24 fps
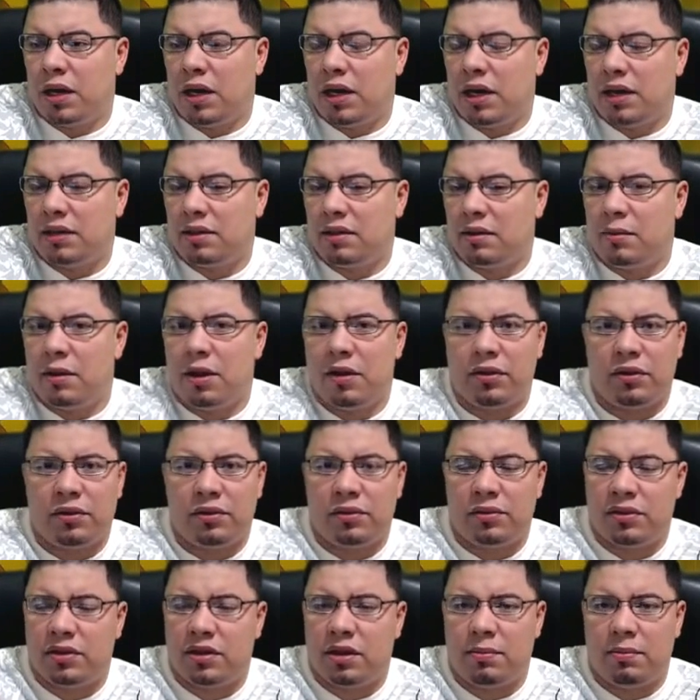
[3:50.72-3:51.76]
some
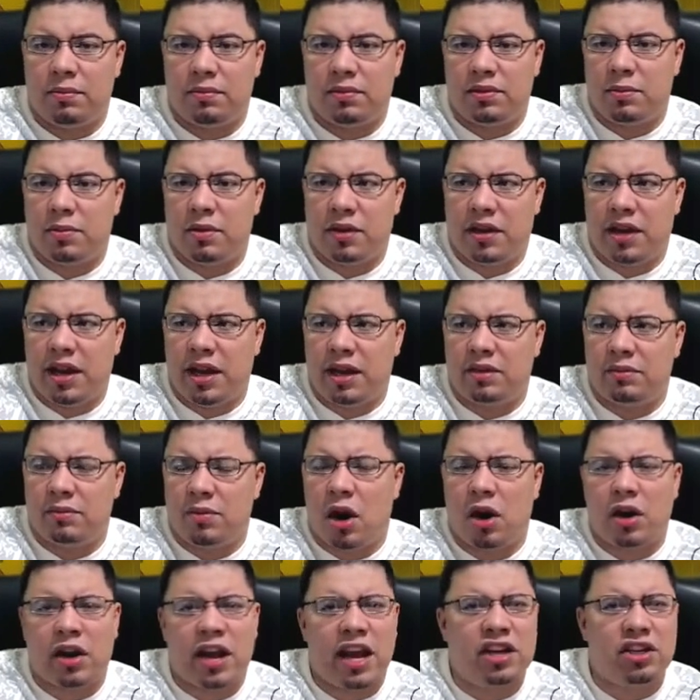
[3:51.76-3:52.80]
other games,
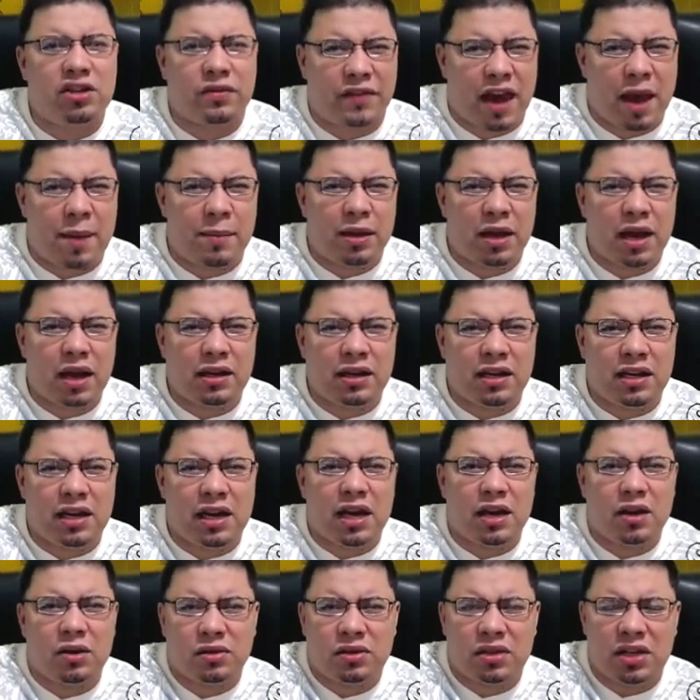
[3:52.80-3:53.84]
Dark Age of Camelot, the
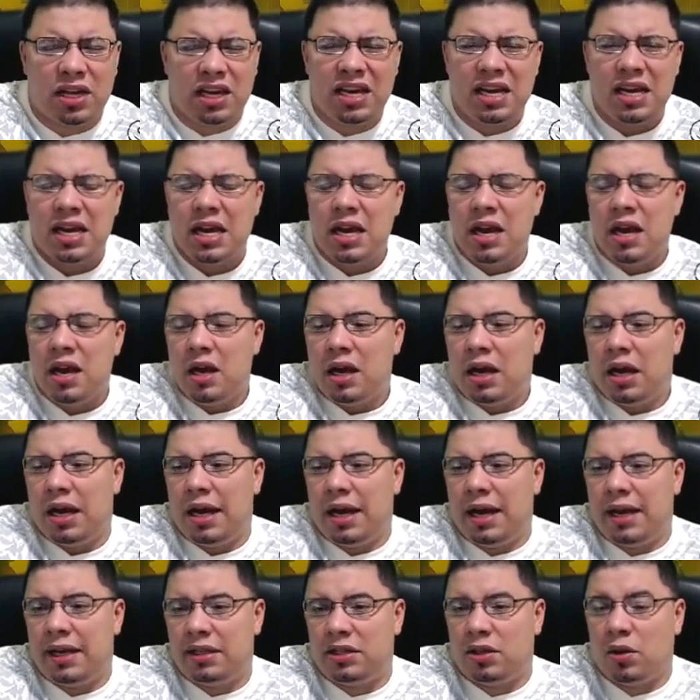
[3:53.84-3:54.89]
AOC.
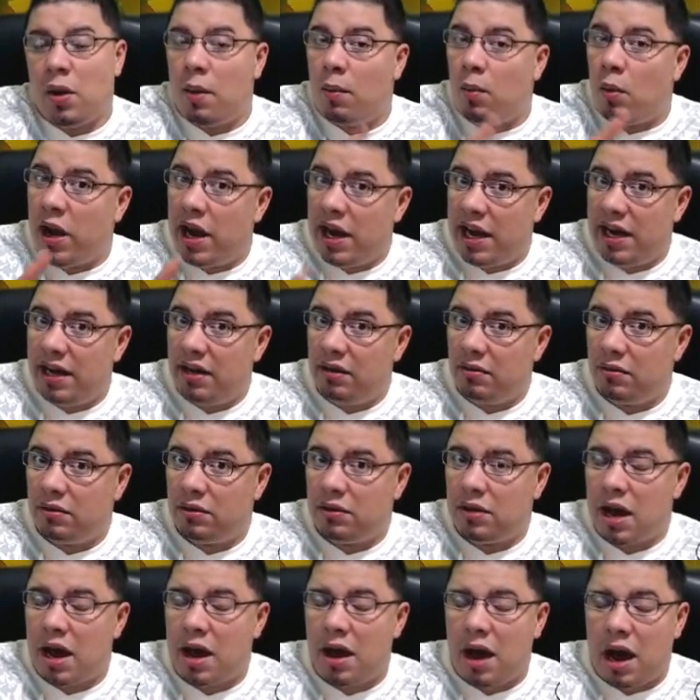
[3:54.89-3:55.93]
So I'm waiting.
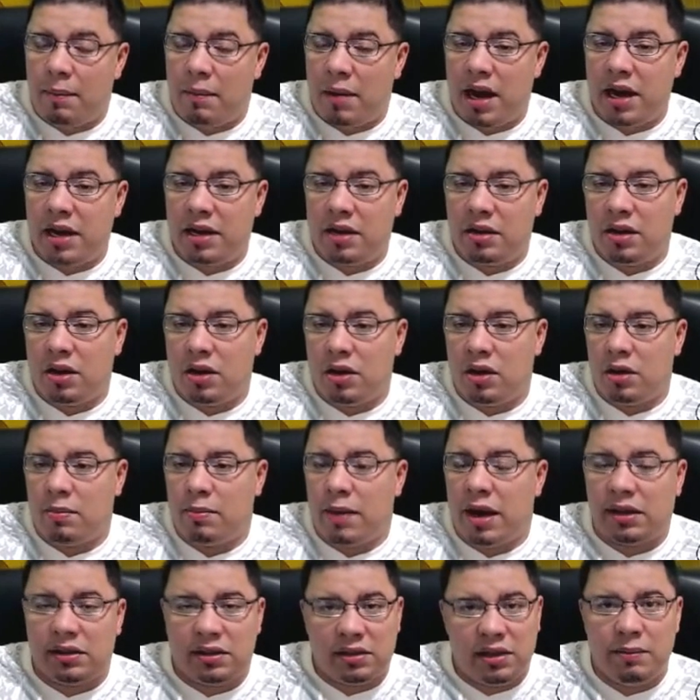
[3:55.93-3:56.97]
I might, you know, you
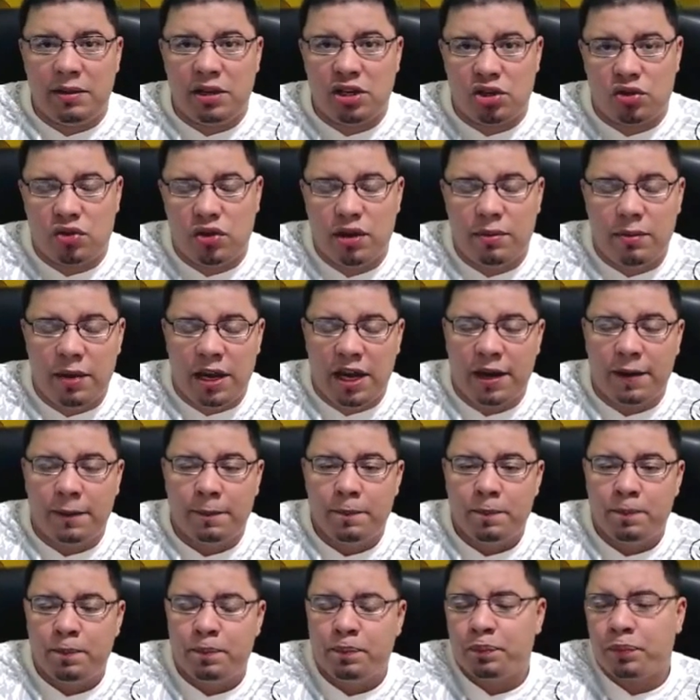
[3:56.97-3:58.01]
might see me streaming
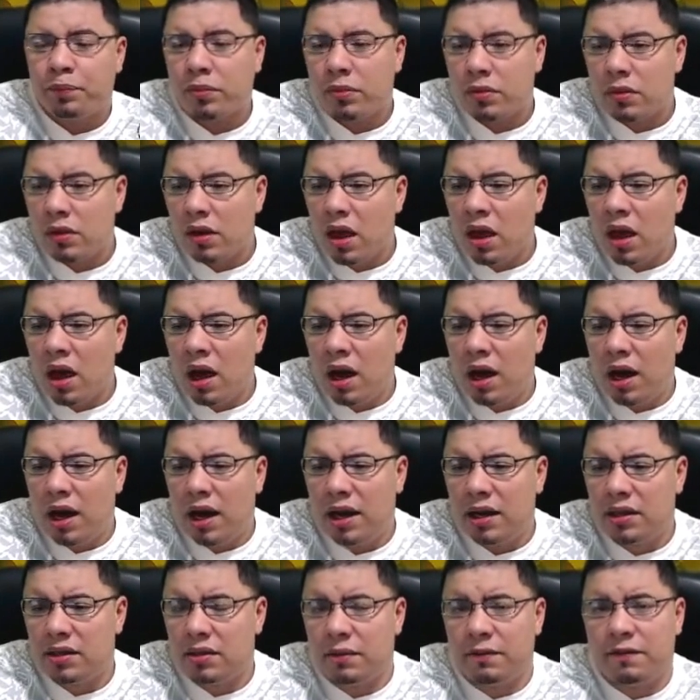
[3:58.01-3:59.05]

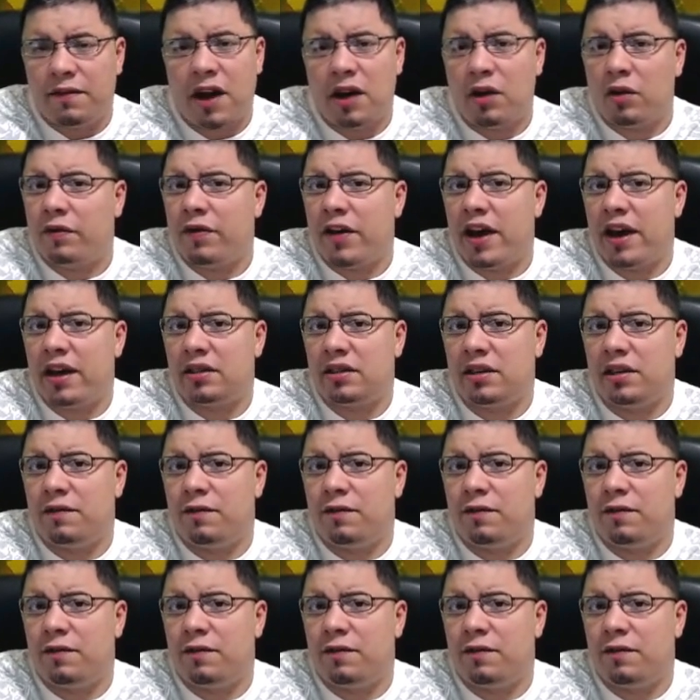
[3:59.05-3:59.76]
some Final Fantasy